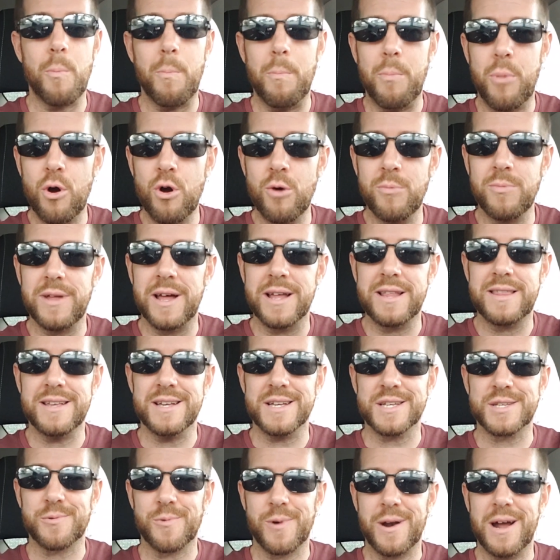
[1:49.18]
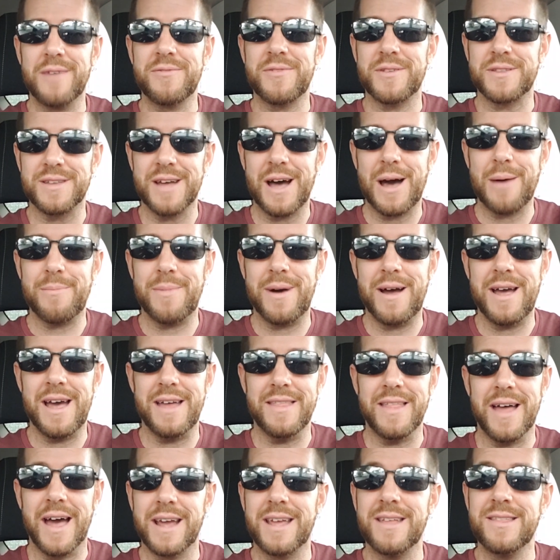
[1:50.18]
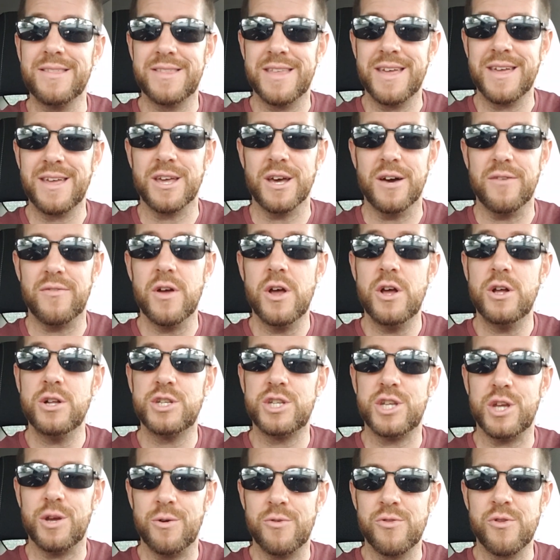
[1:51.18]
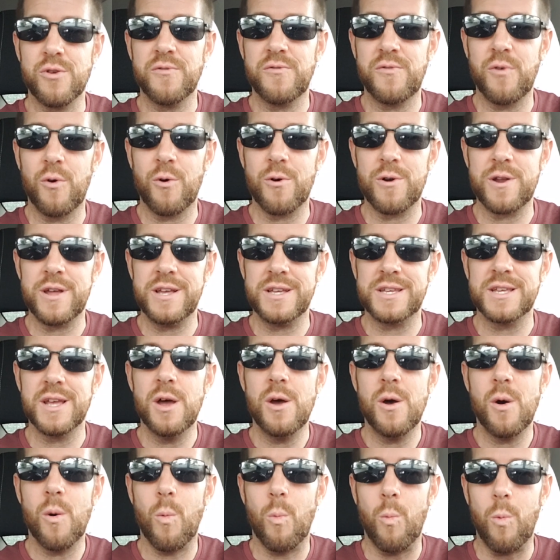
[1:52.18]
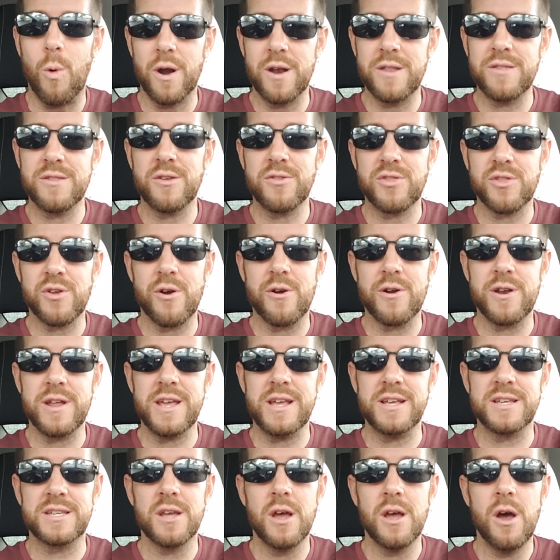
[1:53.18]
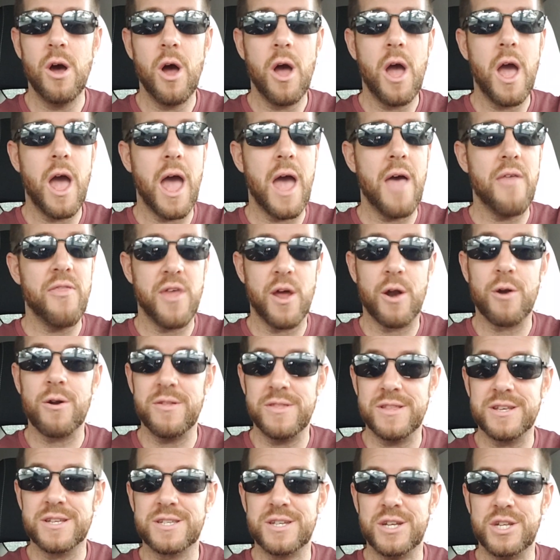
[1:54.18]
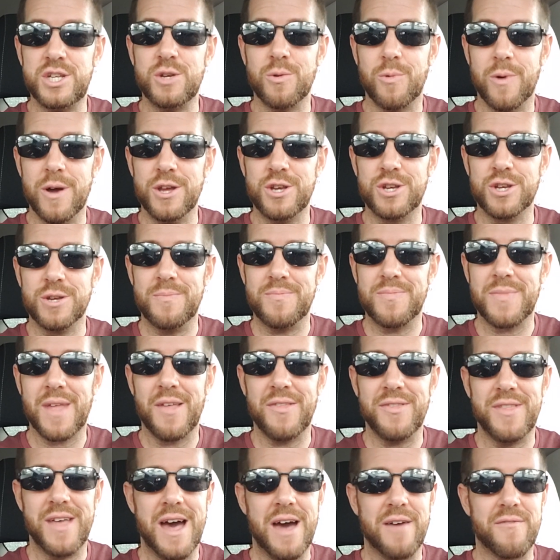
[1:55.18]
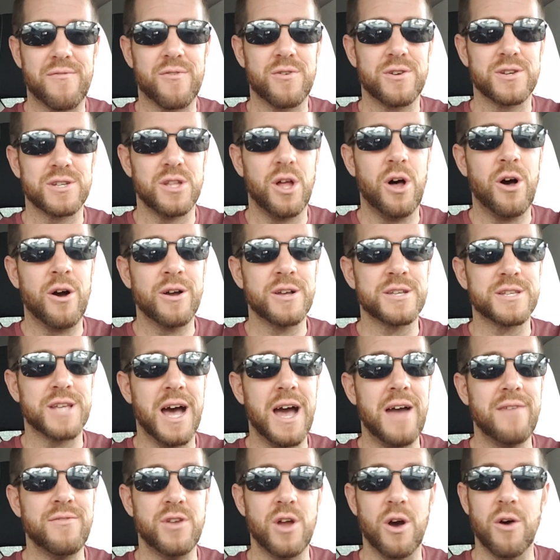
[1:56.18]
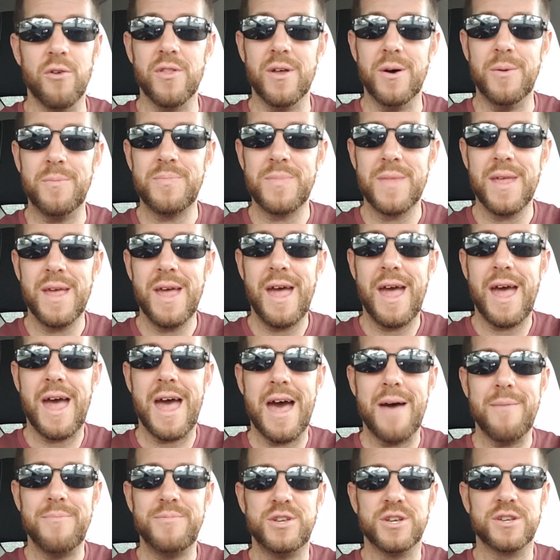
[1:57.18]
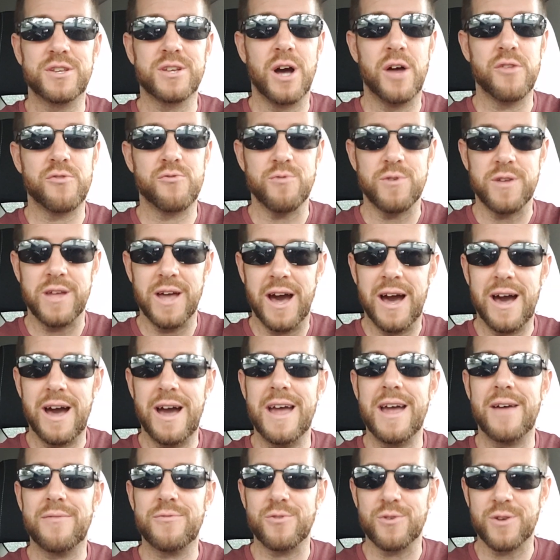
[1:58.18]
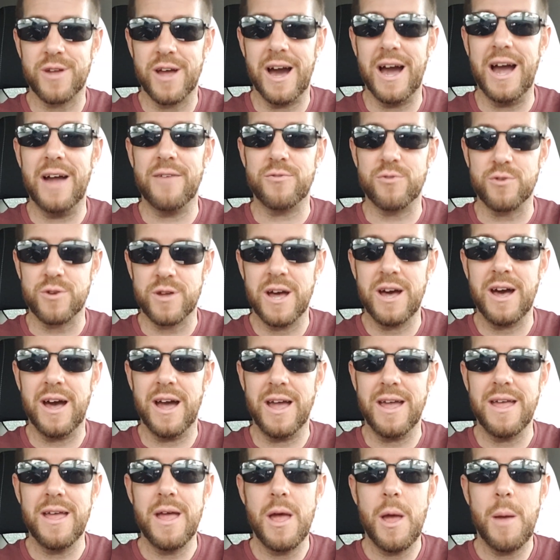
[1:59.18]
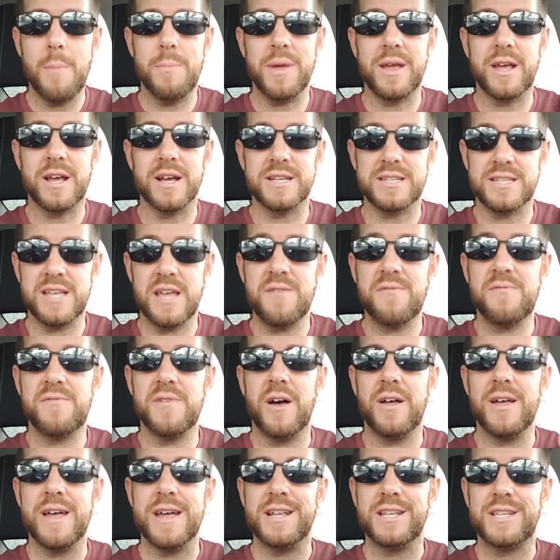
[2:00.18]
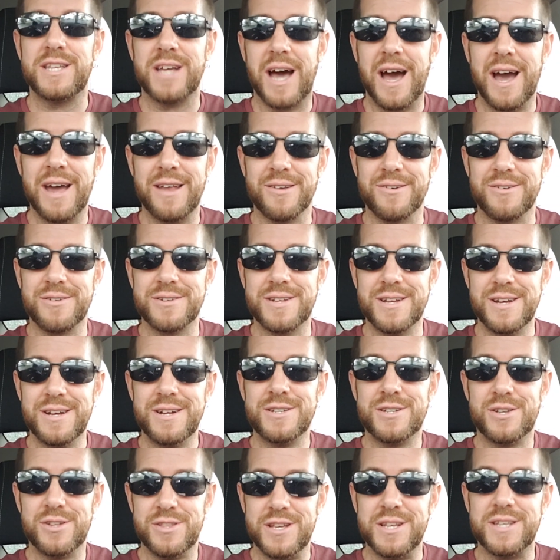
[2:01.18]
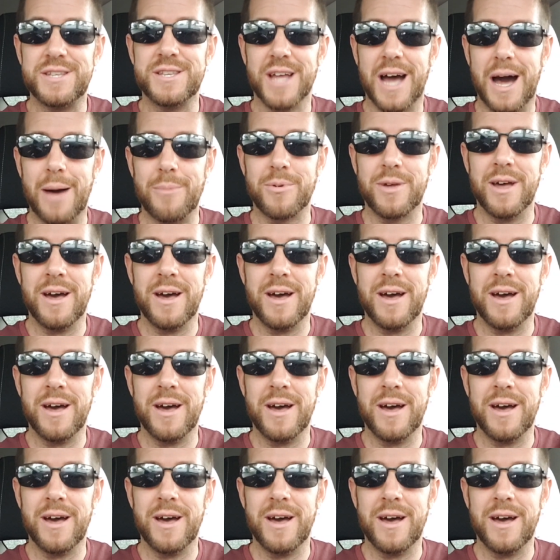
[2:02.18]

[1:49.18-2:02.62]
boom, like this, right off the top of my head, I can think of two in their 40s, one in their 30s, that are in this situation, that for as long as I've known them, have just gone through guy after guy after guy, because they felt entitled to these top